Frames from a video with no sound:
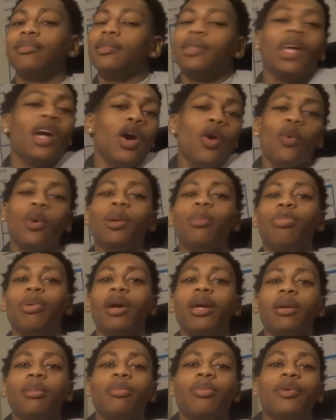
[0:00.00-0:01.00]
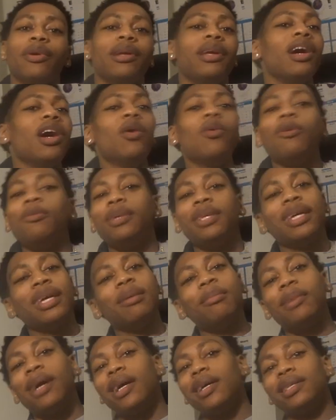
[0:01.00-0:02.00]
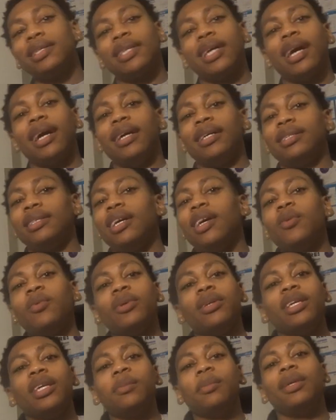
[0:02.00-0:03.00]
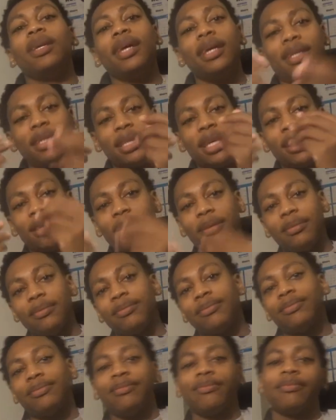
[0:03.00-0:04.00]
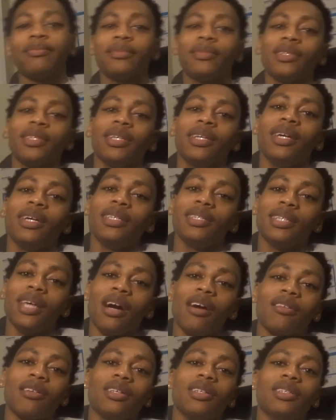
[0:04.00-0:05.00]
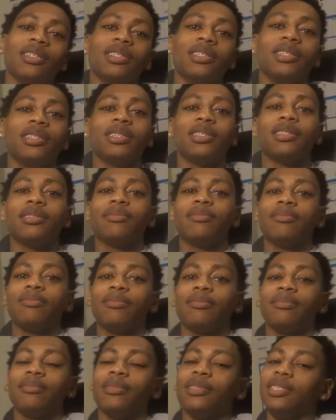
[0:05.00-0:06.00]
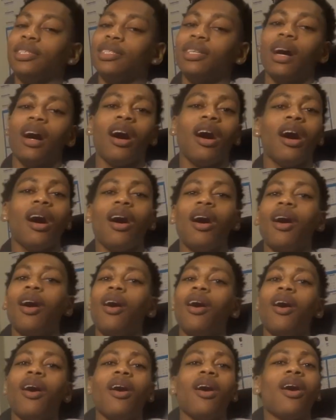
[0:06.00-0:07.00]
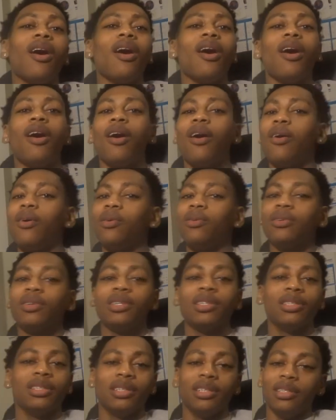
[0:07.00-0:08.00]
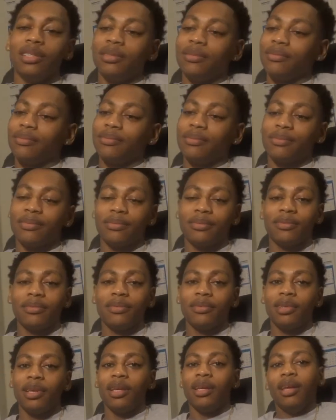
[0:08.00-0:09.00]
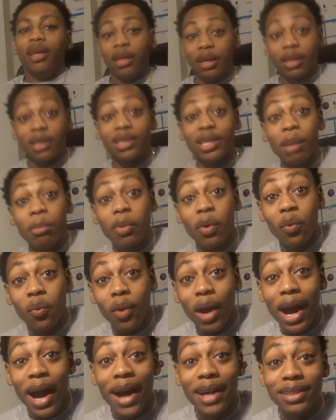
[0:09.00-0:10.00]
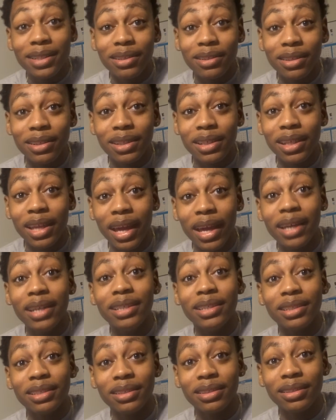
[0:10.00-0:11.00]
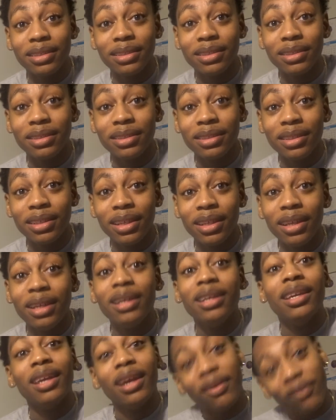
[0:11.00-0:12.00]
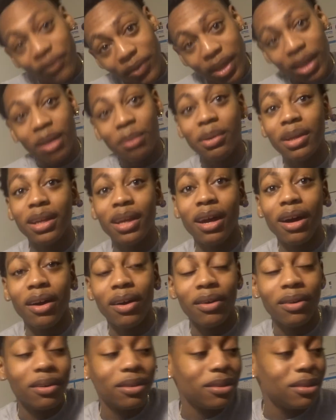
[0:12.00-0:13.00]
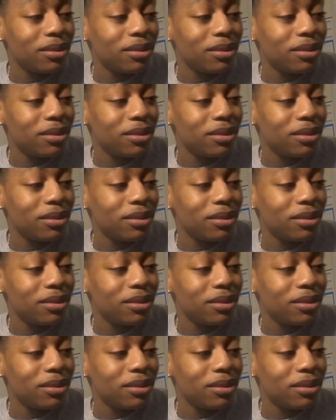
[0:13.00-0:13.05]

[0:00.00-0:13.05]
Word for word: They don't want to pay your boy. They don't want me to get monetized. They don't want to give me that cheddar. It's all good. It's all good. Because I'm going to rise to the occasion. You feel me, dog?